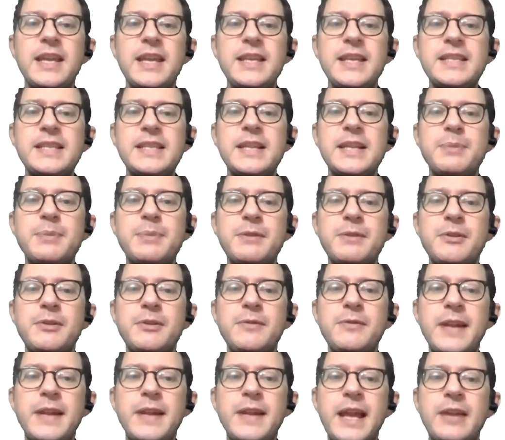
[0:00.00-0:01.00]
is that
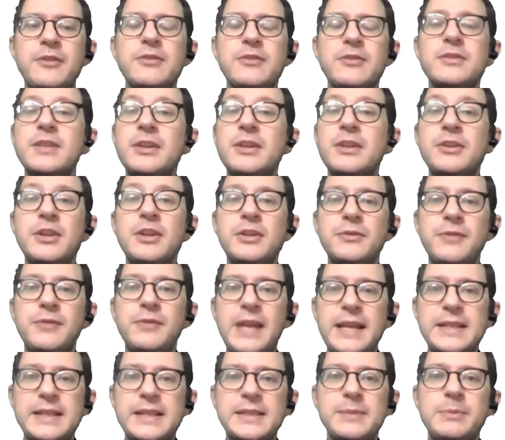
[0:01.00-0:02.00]
Pavlovian actions are not
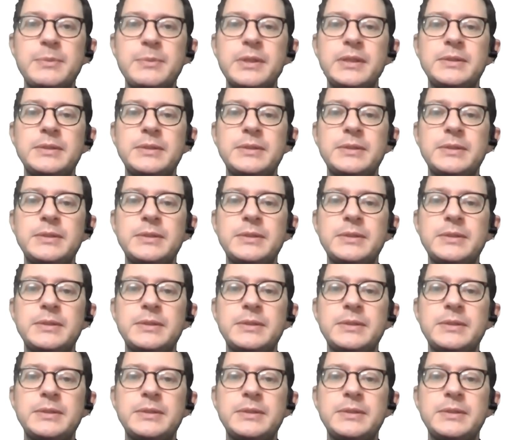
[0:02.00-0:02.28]
flexible.